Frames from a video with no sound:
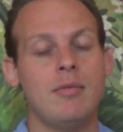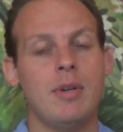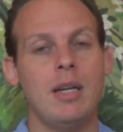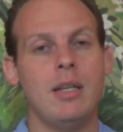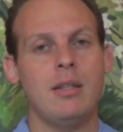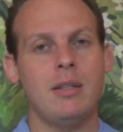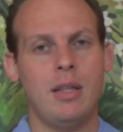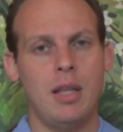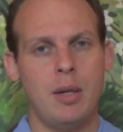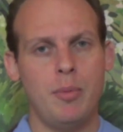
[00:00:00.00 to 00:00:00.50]

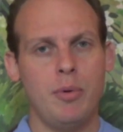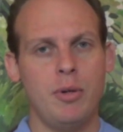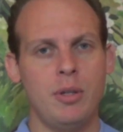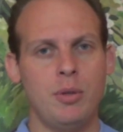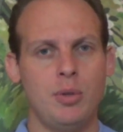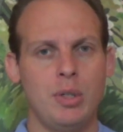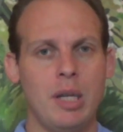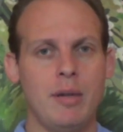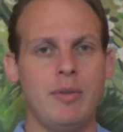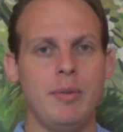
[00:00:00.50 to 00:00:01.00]
right? They don't want to
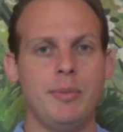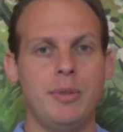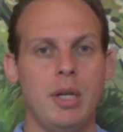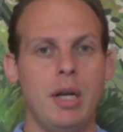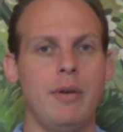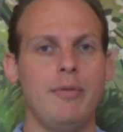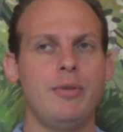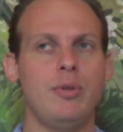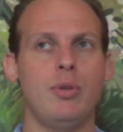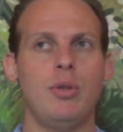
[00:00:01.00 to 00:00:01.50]
do stuff
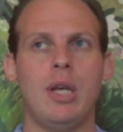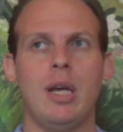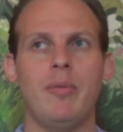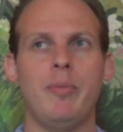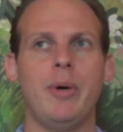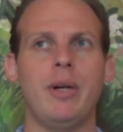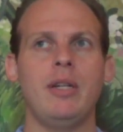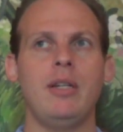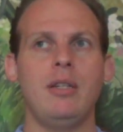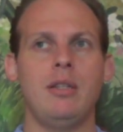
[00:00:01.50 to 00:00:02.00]
themselves, so they
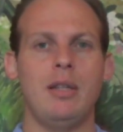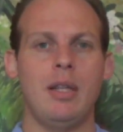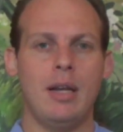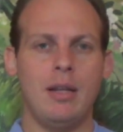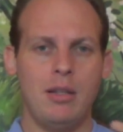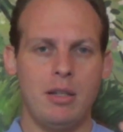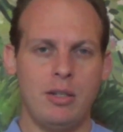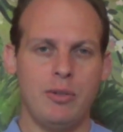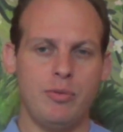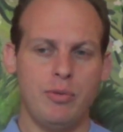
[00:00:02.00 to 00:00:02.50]
have money.
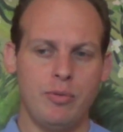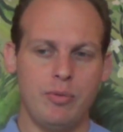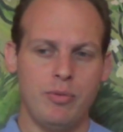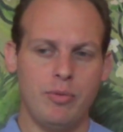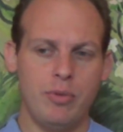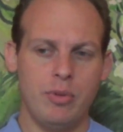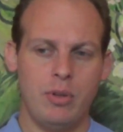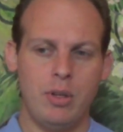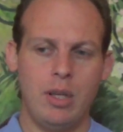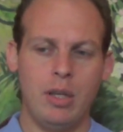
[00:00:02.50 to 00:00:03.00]
They're
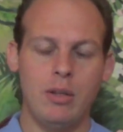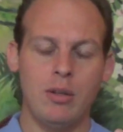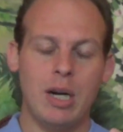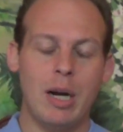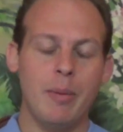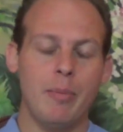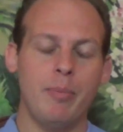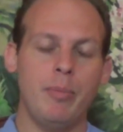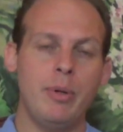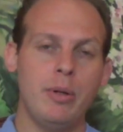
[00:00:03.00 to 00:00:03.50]

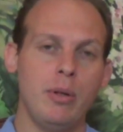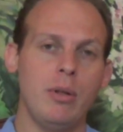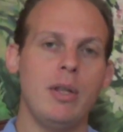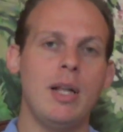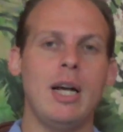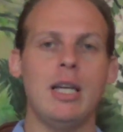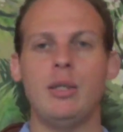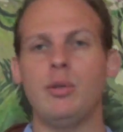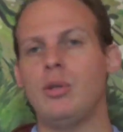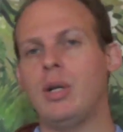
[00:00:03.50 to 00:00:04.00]
either middle
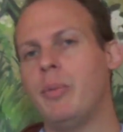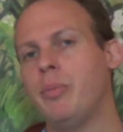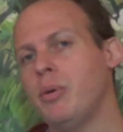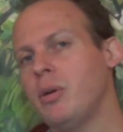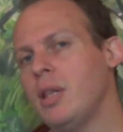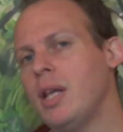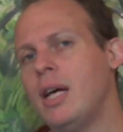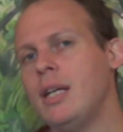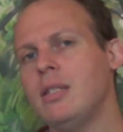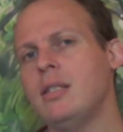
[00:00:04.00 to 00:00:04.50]
class or upper
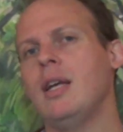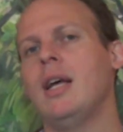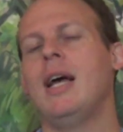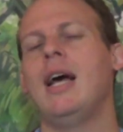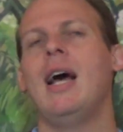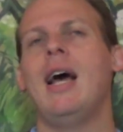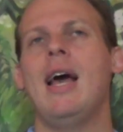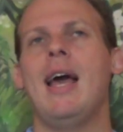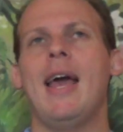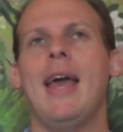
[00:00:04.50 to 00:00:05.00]
class,
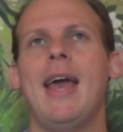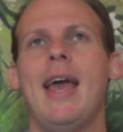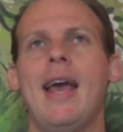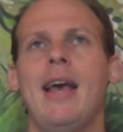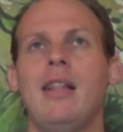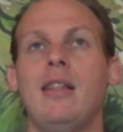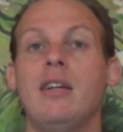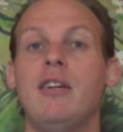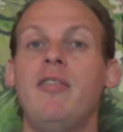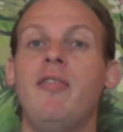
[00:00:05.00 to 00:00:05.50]

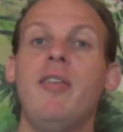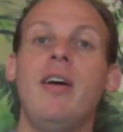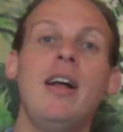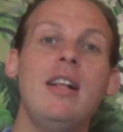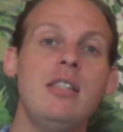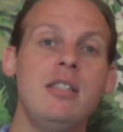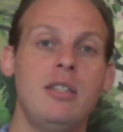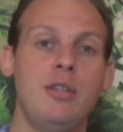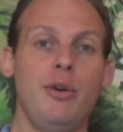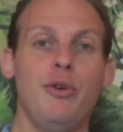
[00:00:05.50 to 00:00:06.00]
and their
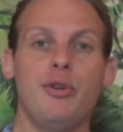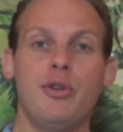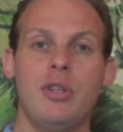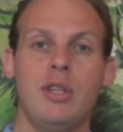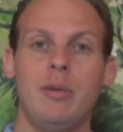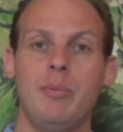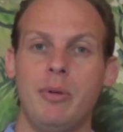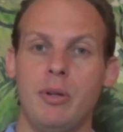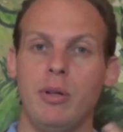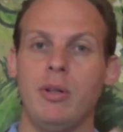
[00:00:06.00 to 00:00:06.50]
friends are
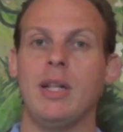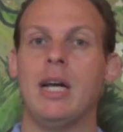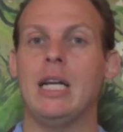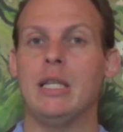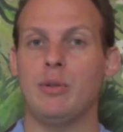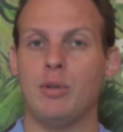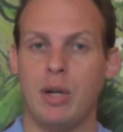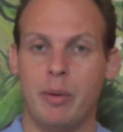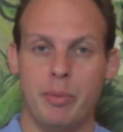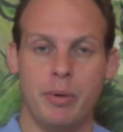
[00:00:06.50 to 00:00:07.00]
usually middle
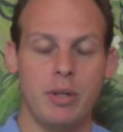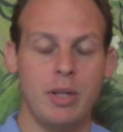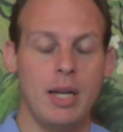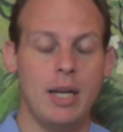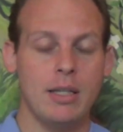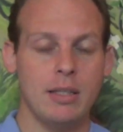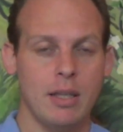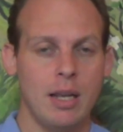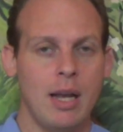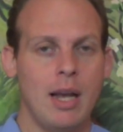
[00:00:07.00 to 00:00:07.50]
class or upper
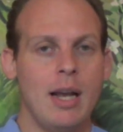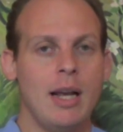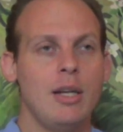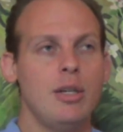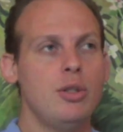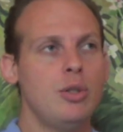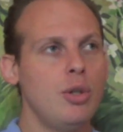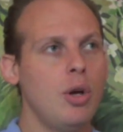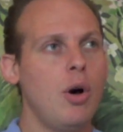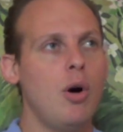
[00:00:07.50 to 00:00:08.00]
class.
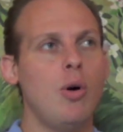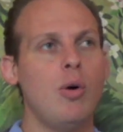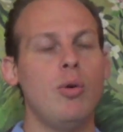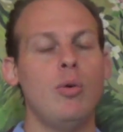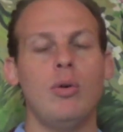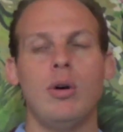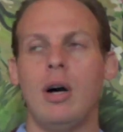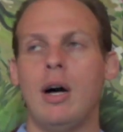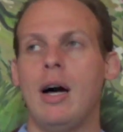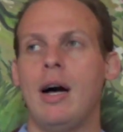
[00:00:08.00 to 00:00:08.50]

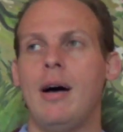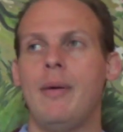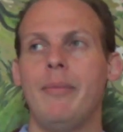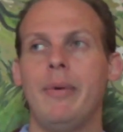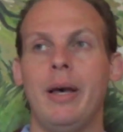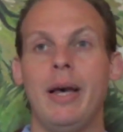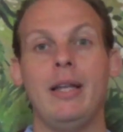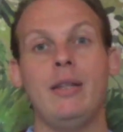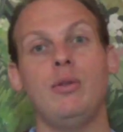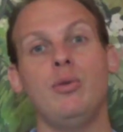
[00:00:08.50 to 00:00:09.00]
So,
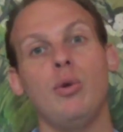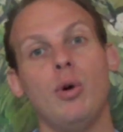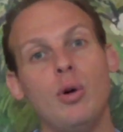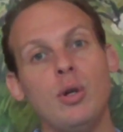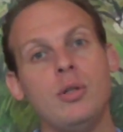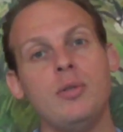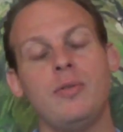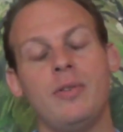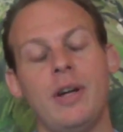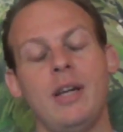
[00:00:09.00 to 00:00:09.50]
and
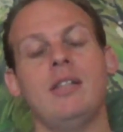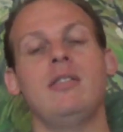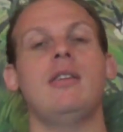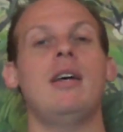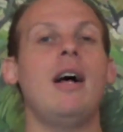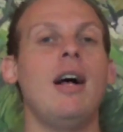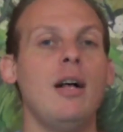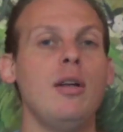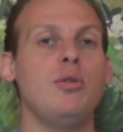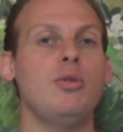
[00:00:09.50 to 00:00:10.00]
those
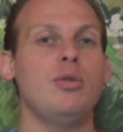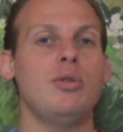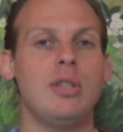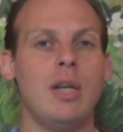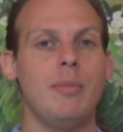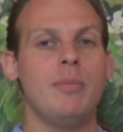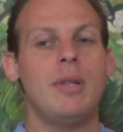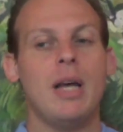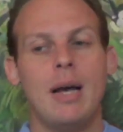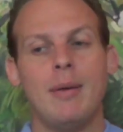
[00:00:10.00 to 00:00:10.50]
friends also
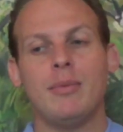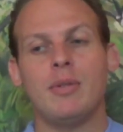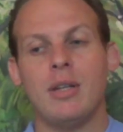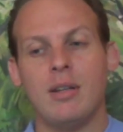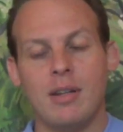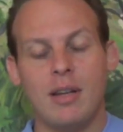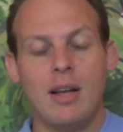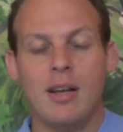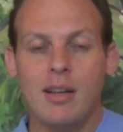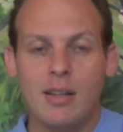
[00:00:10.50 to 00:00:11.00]
sometimes,
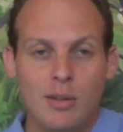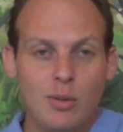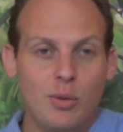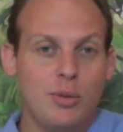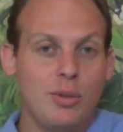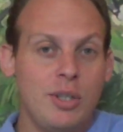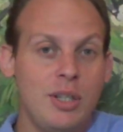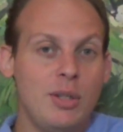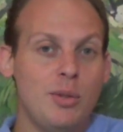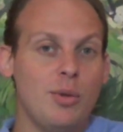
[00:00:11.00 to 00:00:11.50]

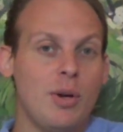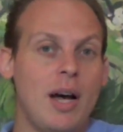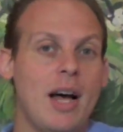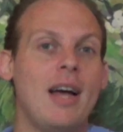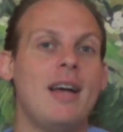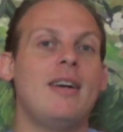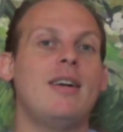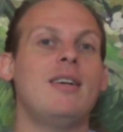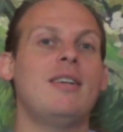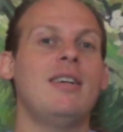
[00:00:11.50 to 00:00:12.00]
need to
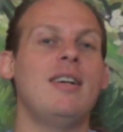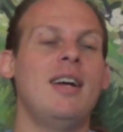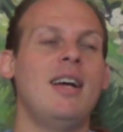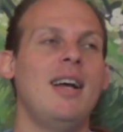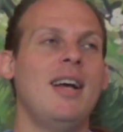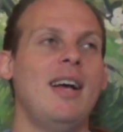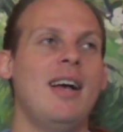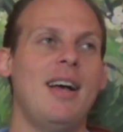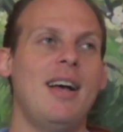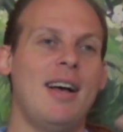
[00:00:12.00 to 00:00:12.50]
hire
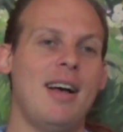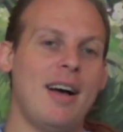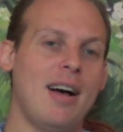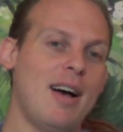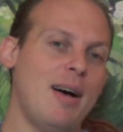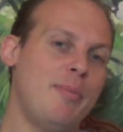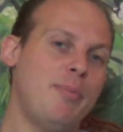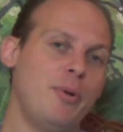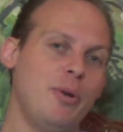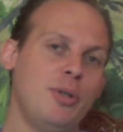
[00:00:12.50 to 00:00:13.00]

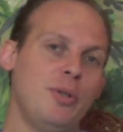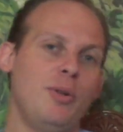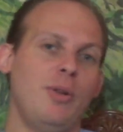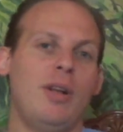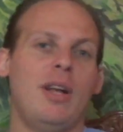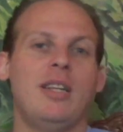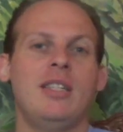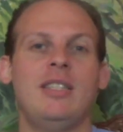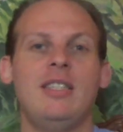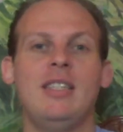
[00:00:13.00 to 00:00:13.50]
personal
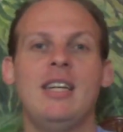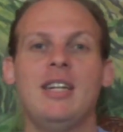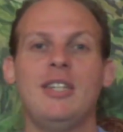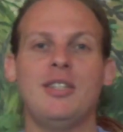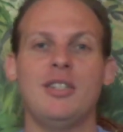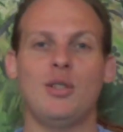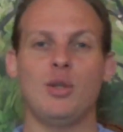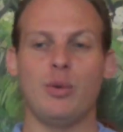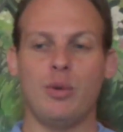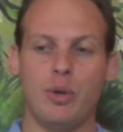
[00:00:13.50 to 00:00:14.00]

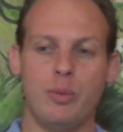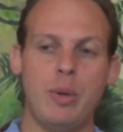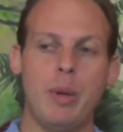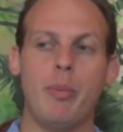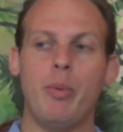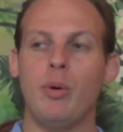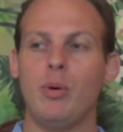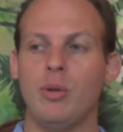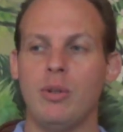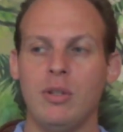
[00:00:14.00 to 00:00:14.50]
concierges or
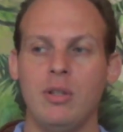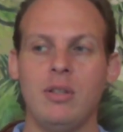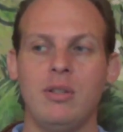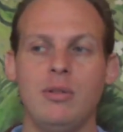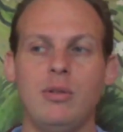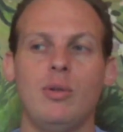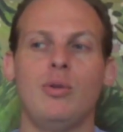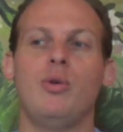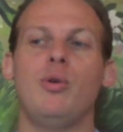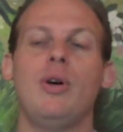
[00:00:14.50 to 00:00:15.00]
people,
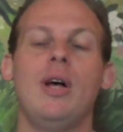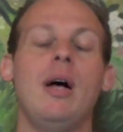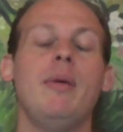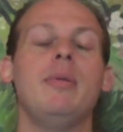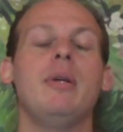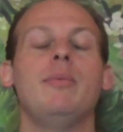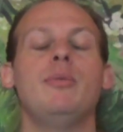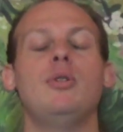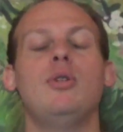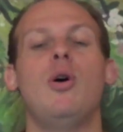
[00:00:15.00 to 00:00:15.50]
who
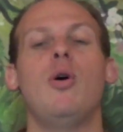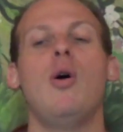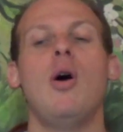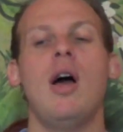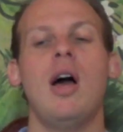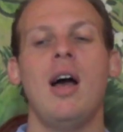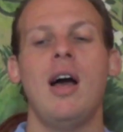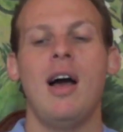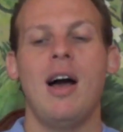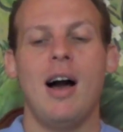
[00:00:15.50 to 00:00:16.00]
help them. So,
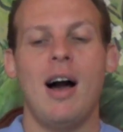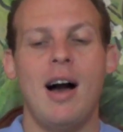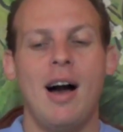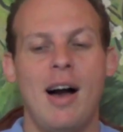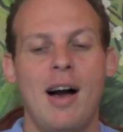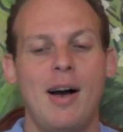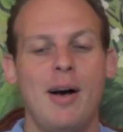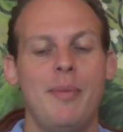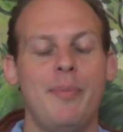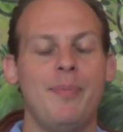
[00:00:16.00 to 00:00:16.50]

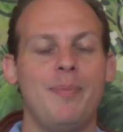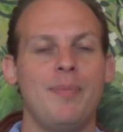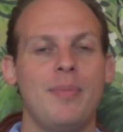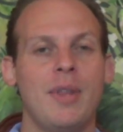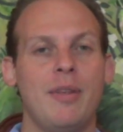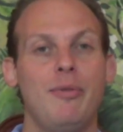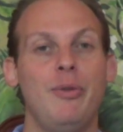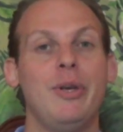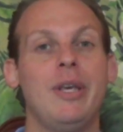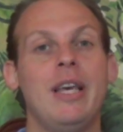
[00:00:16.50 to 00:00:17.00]

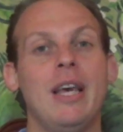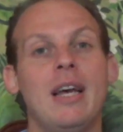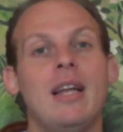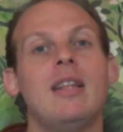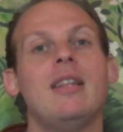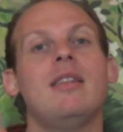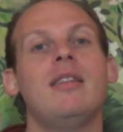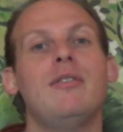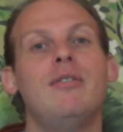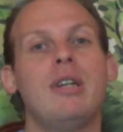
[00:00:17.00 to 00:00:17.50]
if you
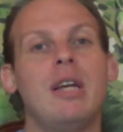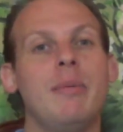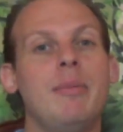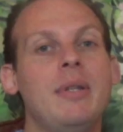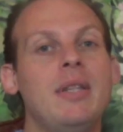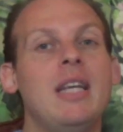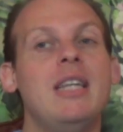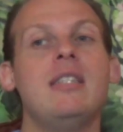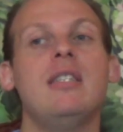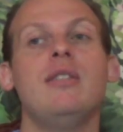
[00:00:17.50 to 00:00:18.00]
get the
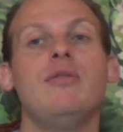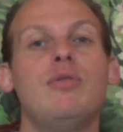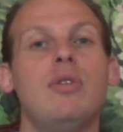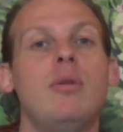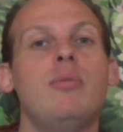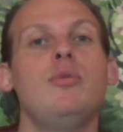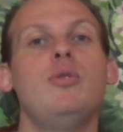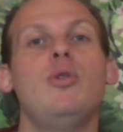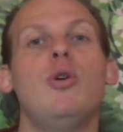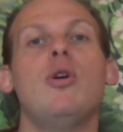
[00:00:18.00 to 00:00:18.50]
recommendations
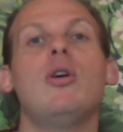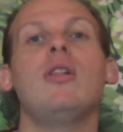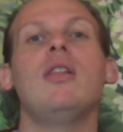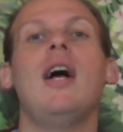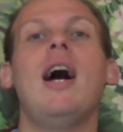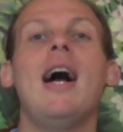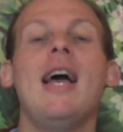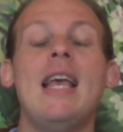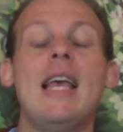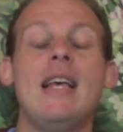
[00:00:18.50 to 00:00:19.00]
from your
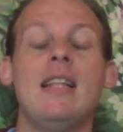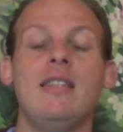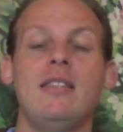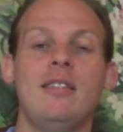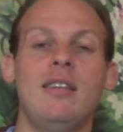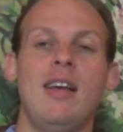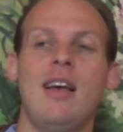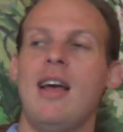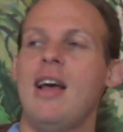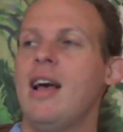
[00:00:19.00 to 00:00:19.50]

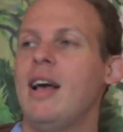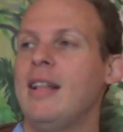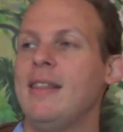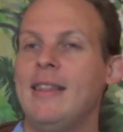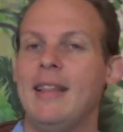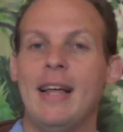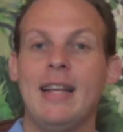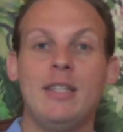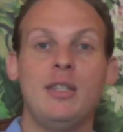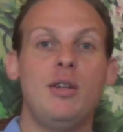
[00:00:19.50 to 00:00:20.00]
clients,
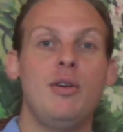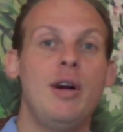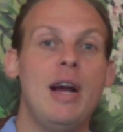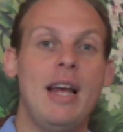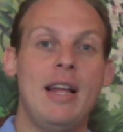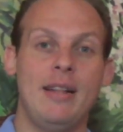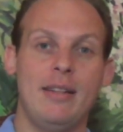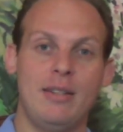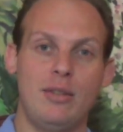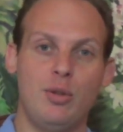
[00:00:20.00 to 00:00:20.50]
that's
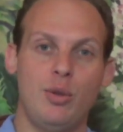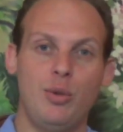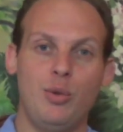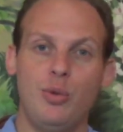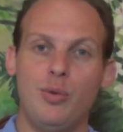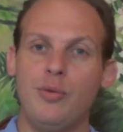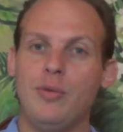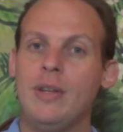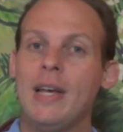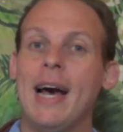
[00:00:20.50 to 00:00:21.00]
great. So
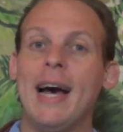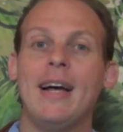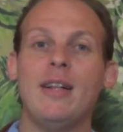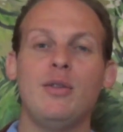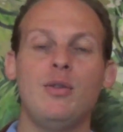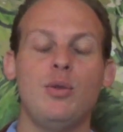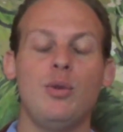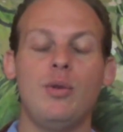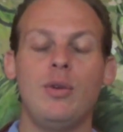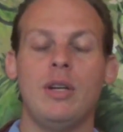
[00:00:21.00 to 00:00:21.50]
you've
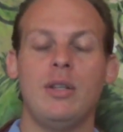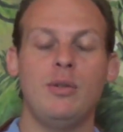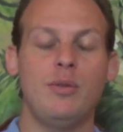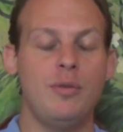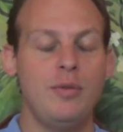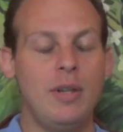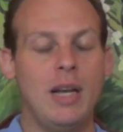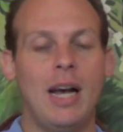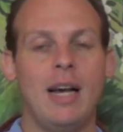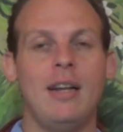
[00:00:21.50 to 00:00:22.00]

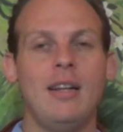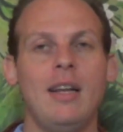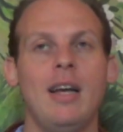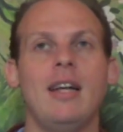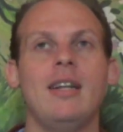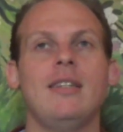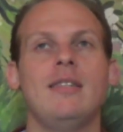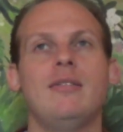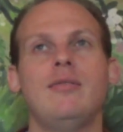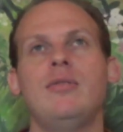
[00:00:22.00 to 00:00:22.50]

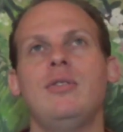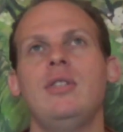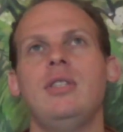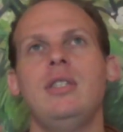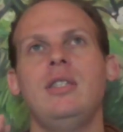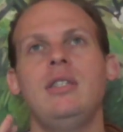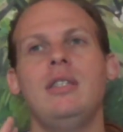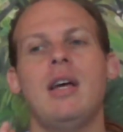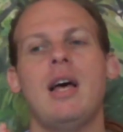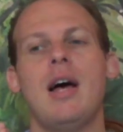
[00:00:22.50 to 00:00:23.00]
gotta
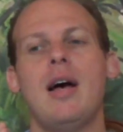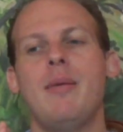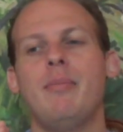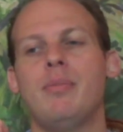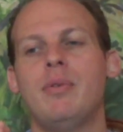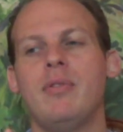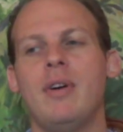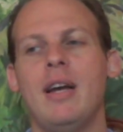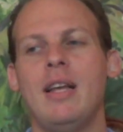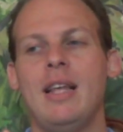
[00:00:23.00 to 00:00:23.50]
really
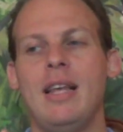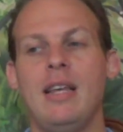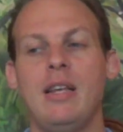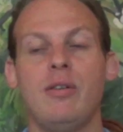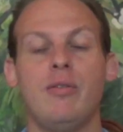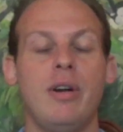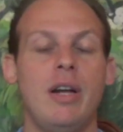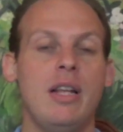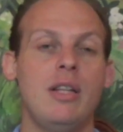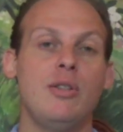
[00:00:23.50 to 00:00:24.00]
provide a
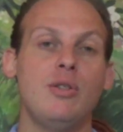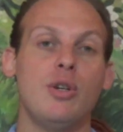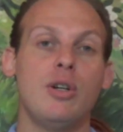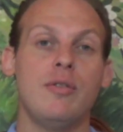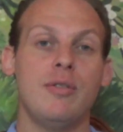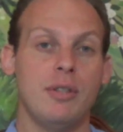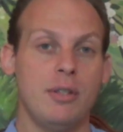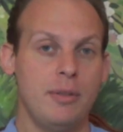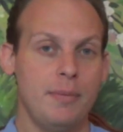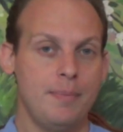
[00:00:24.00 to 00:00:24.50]
great
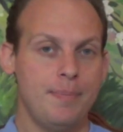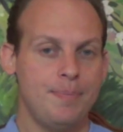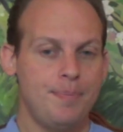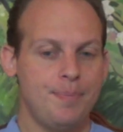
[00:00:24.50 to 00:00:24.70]
service,